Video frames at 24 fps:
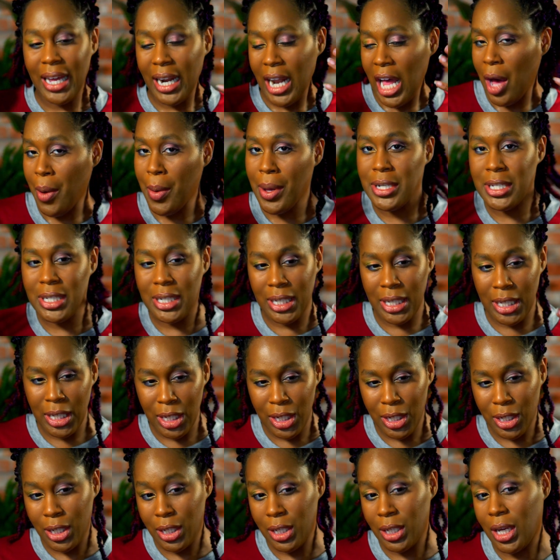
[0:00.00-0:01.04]
how I did
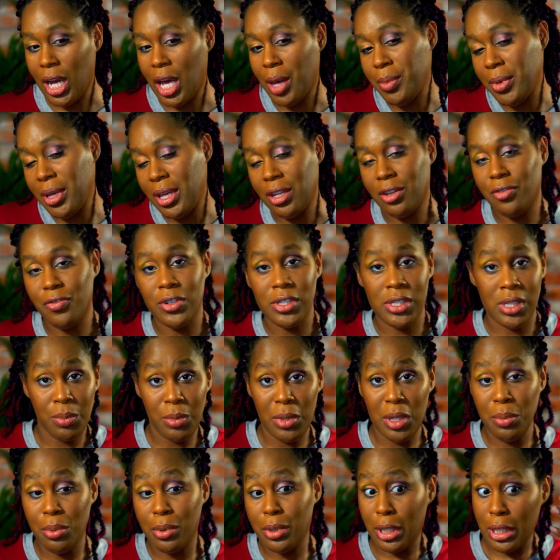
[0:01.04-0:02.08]
here. I mean, for some
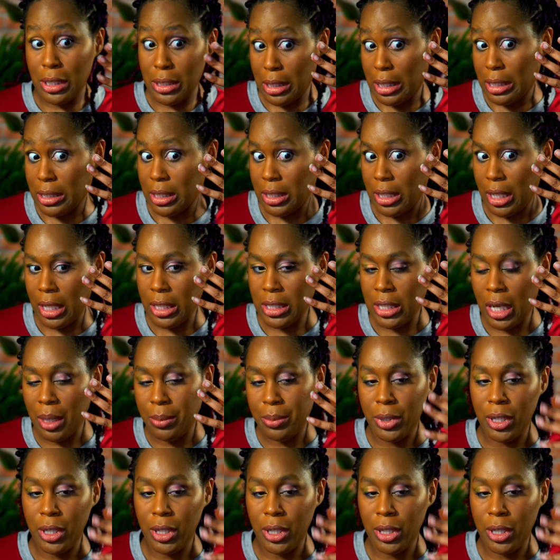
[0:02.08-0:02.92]
people this is a daytime